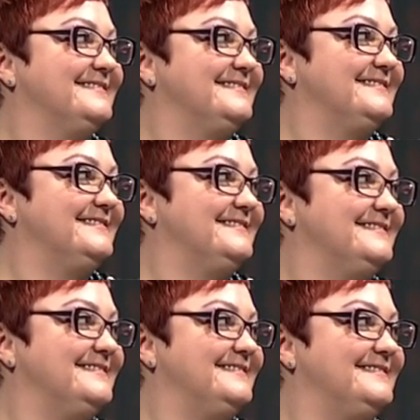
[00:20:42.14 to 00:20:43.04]

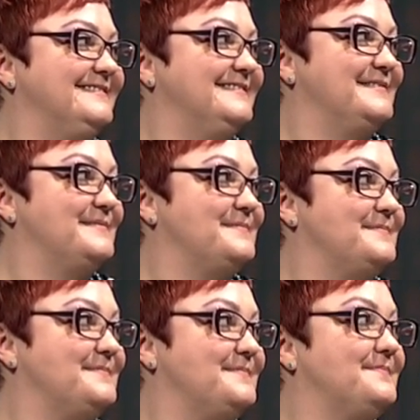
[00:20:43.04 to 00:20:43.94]

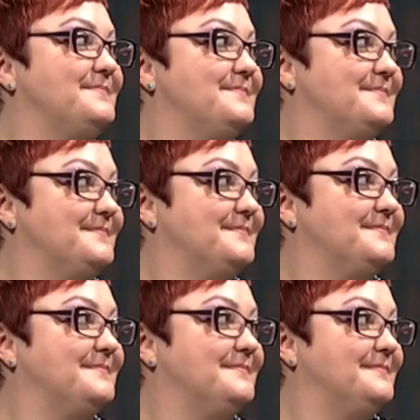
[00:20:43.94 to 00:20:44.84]

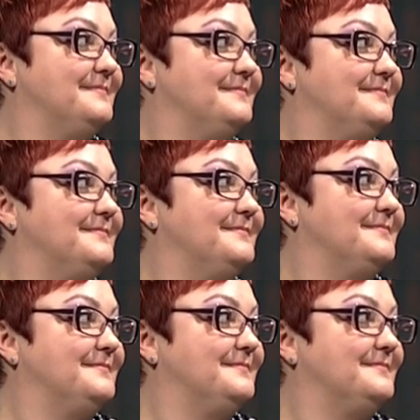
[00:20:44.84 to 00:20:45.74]

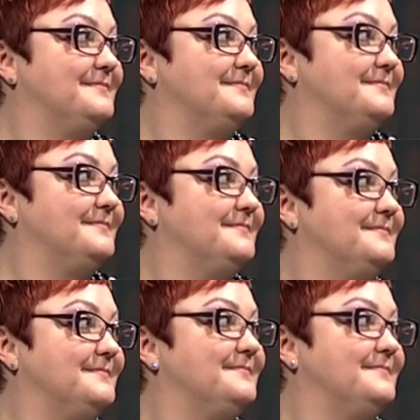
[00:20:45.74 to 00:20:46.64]

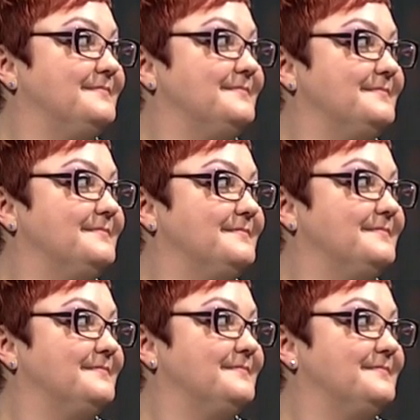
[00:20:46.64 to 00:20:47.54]

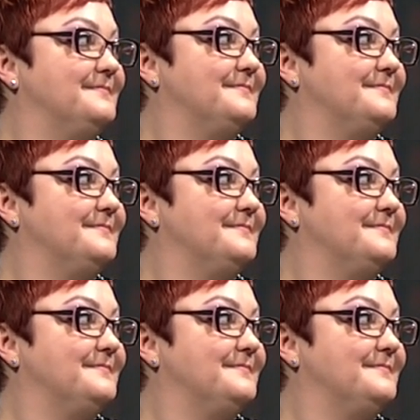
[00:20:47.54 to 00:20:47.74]
This person isn't speaking.